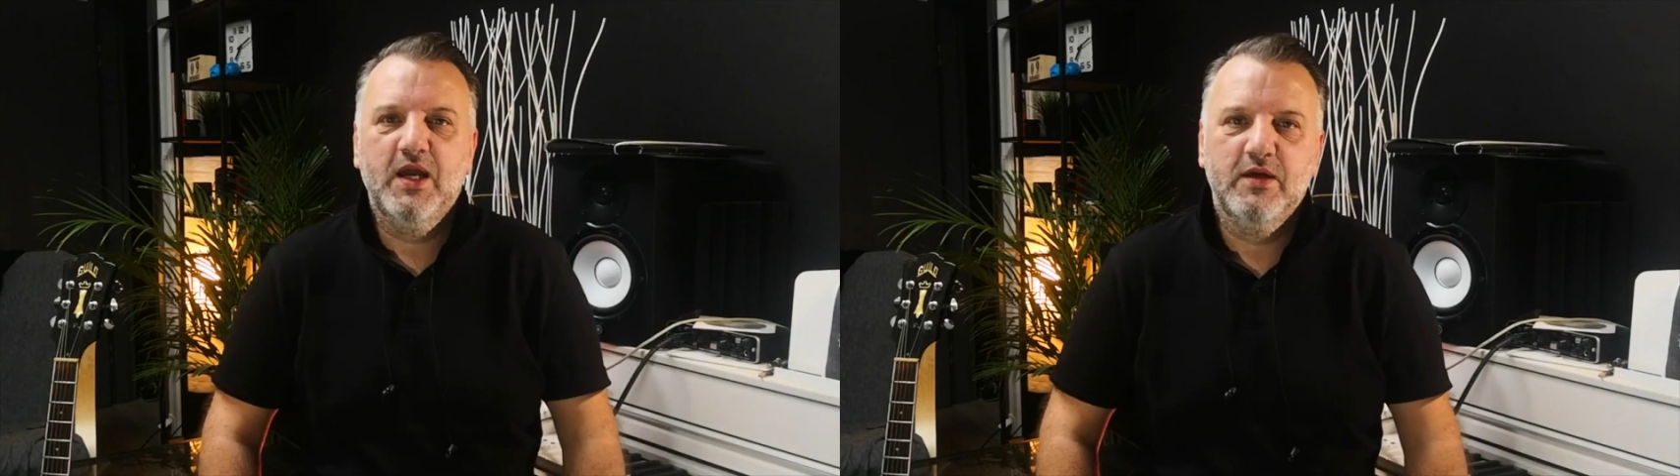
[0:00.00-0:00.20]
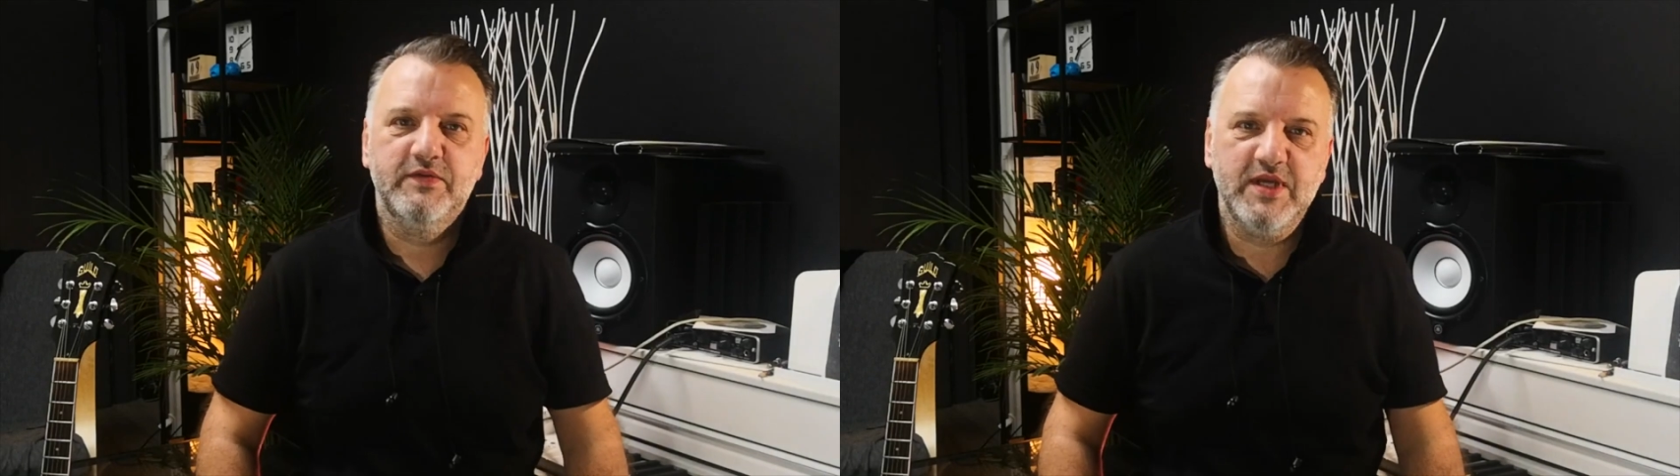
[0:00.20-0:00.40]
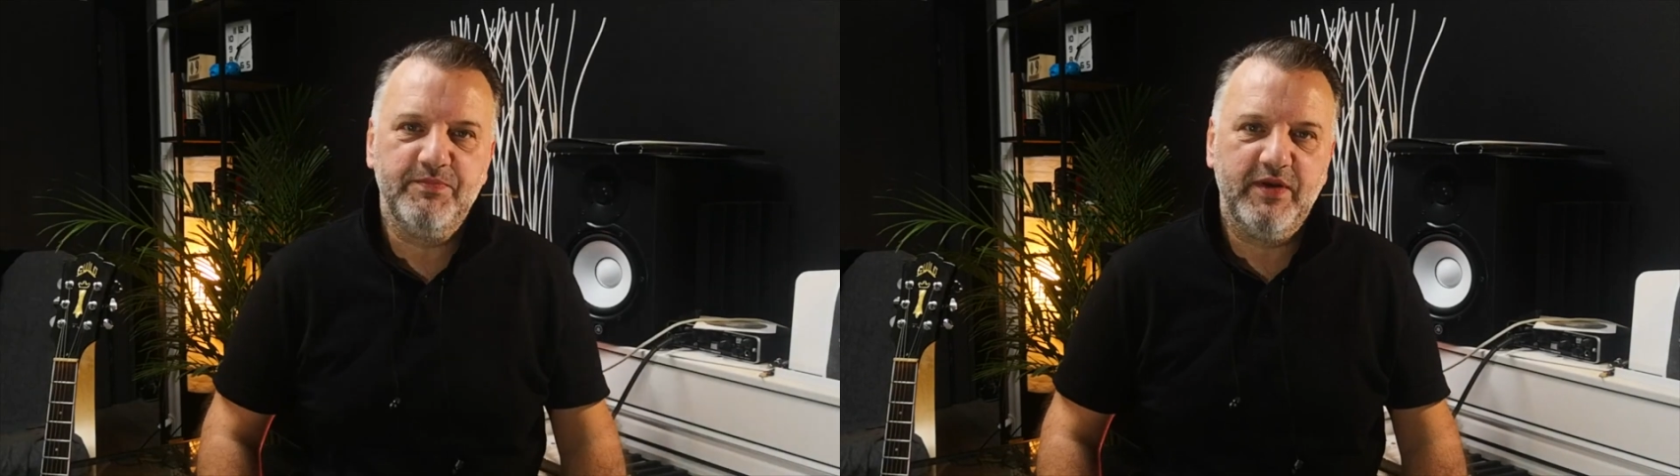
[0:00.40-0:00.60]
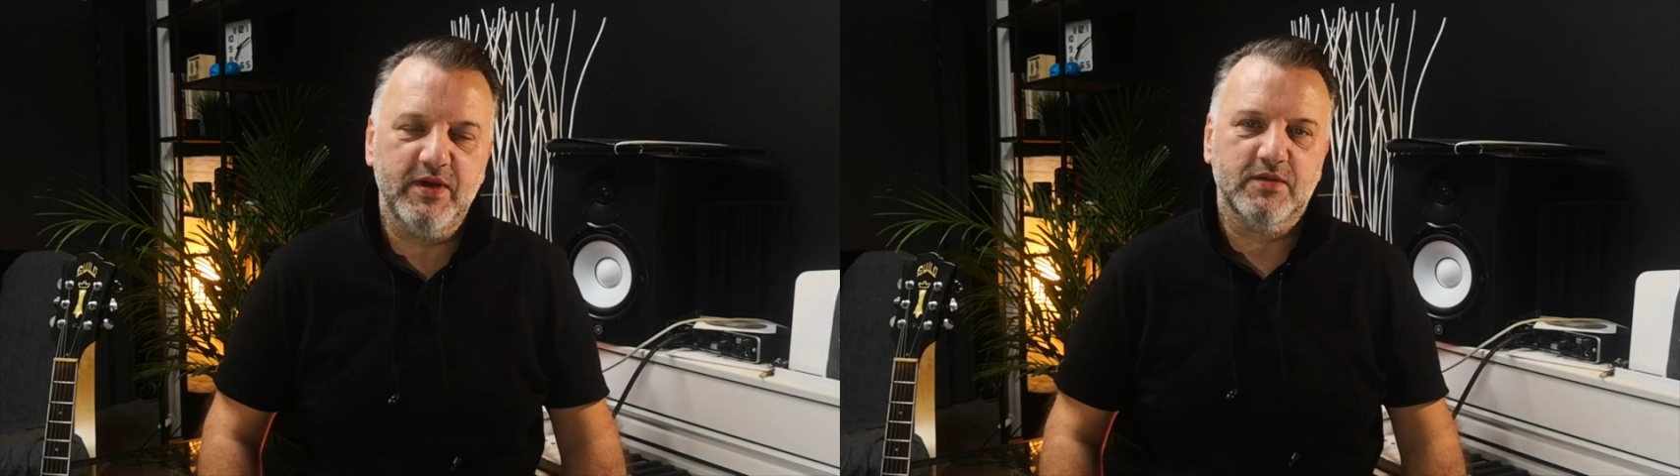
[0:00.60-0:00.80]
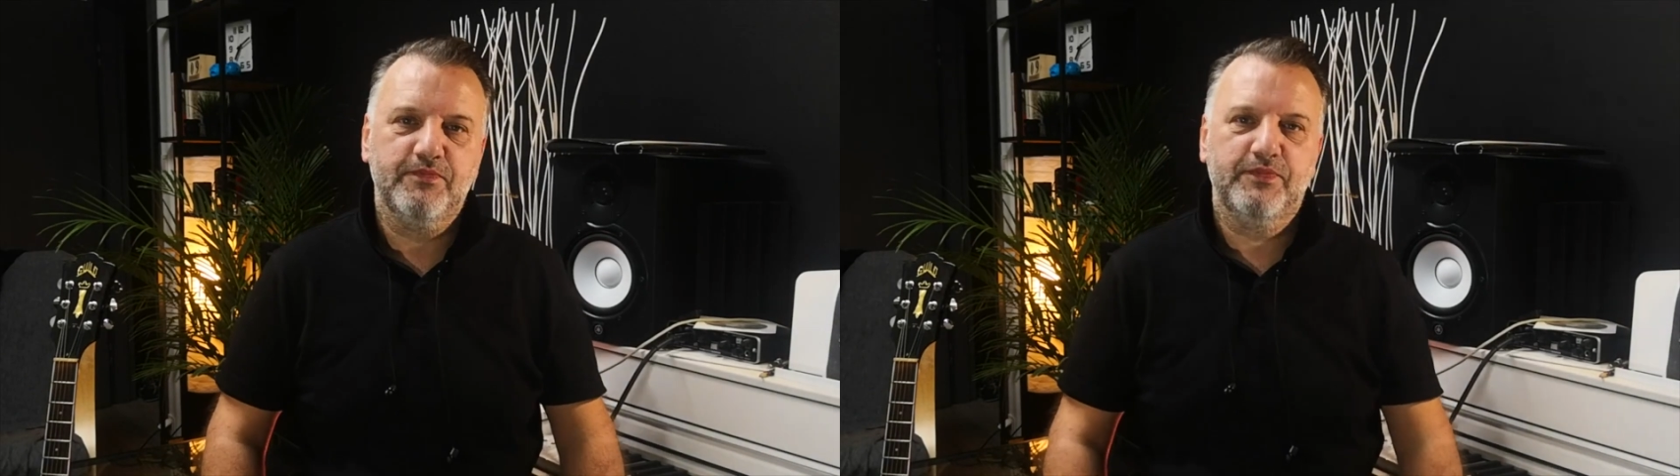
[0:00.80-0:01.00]
Hi all.
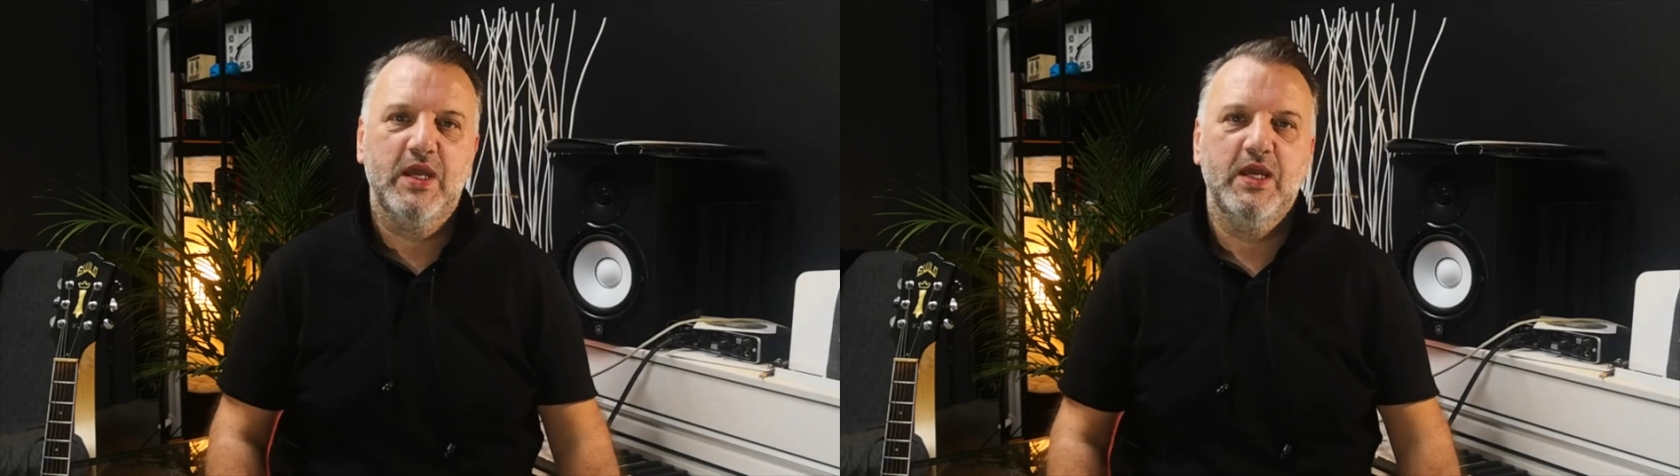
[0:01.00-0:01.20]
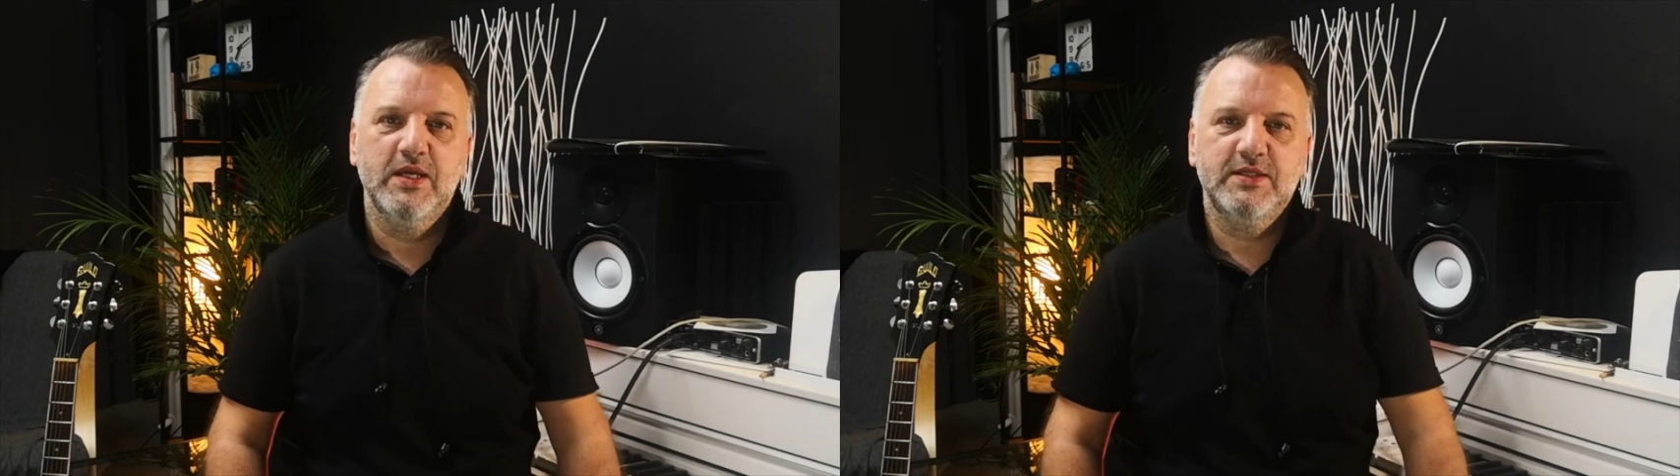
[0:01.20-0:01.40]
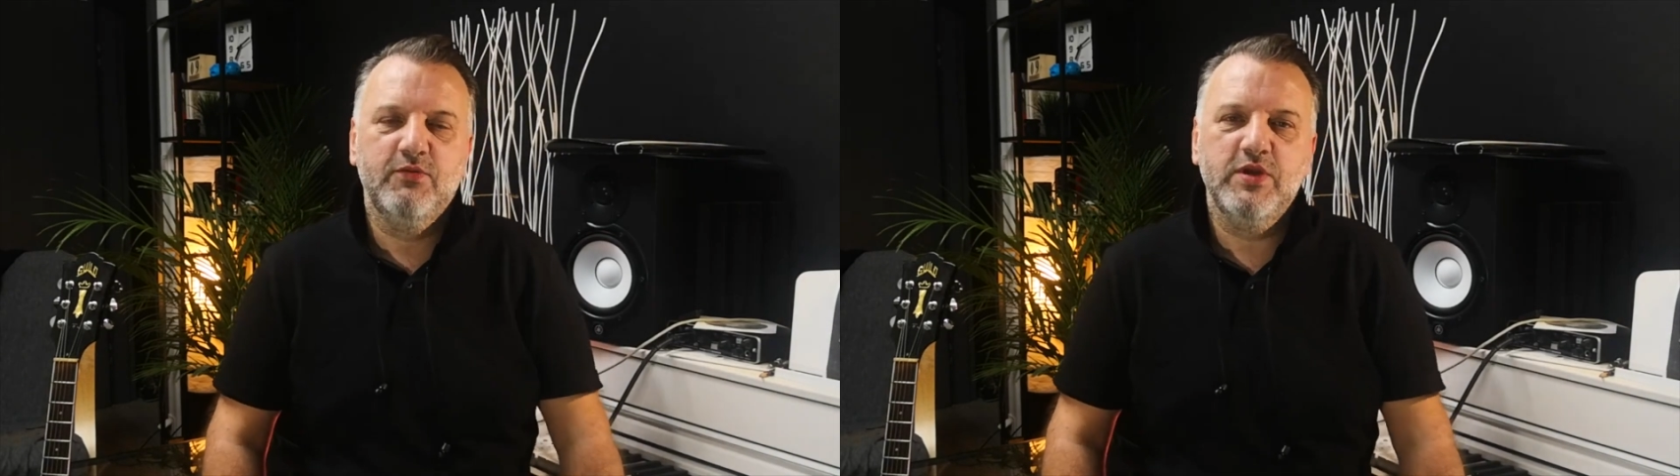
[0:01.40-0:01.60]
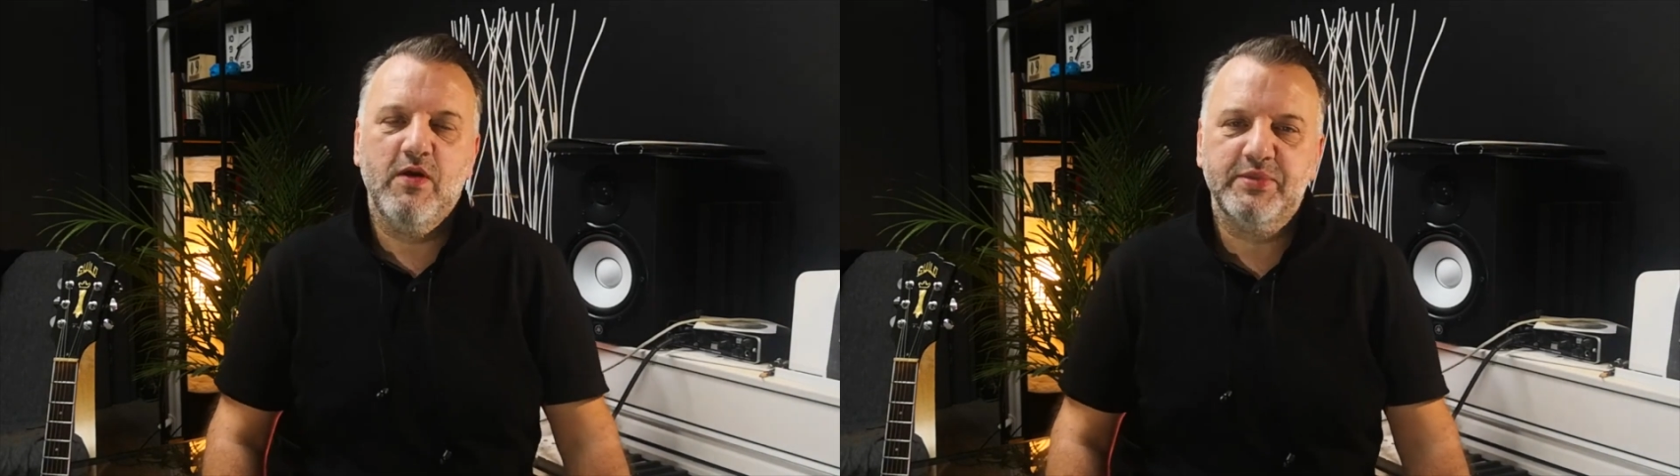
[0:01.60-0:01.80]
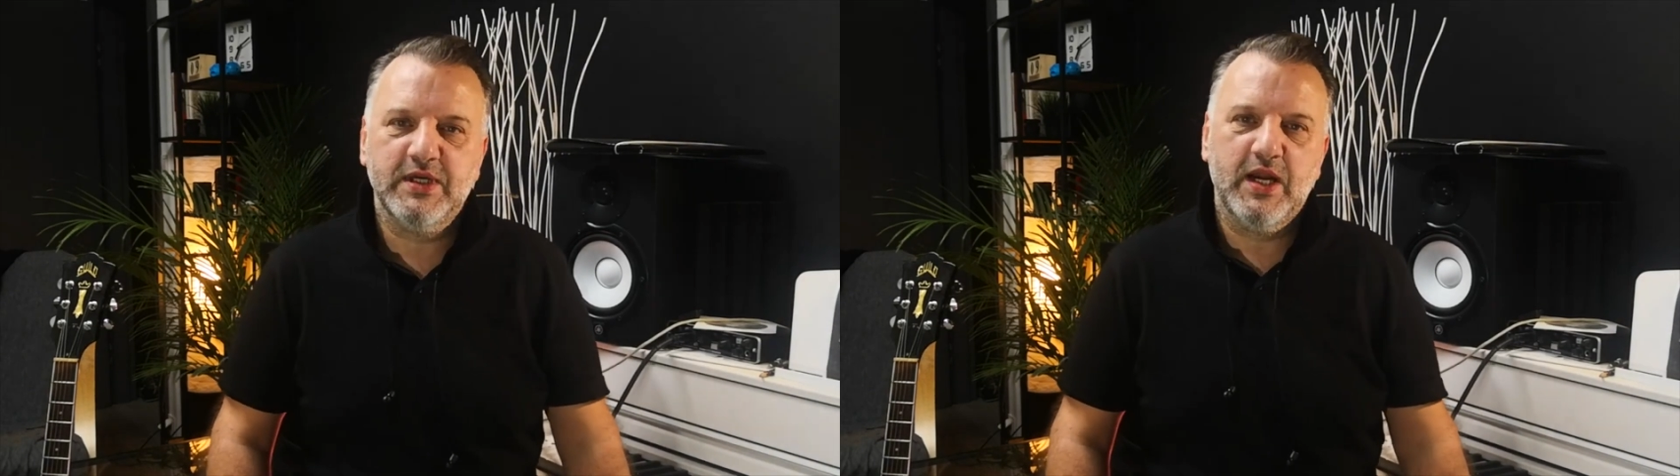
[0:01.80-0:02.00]
With this
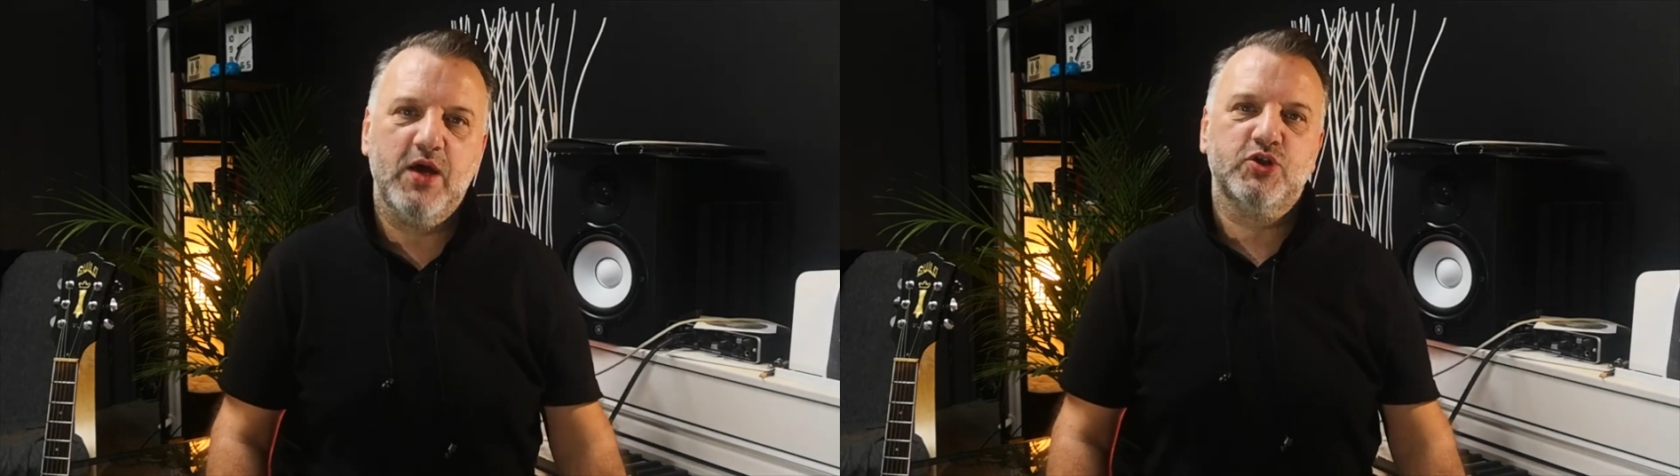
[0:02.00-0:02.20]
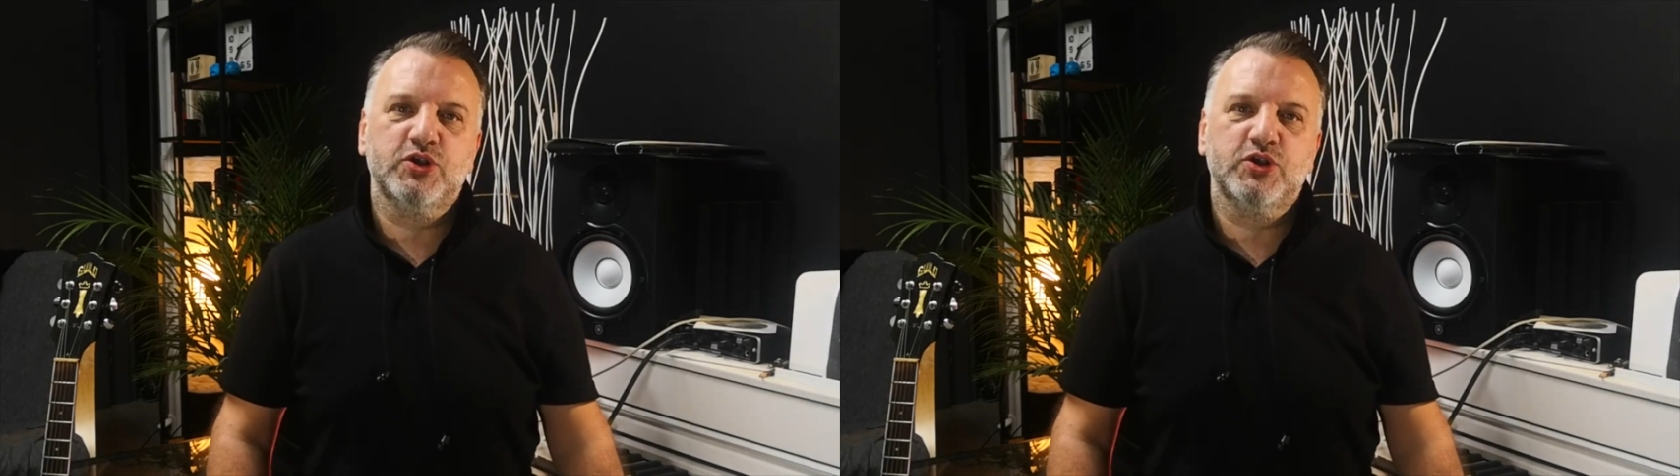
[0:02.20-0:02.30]
video,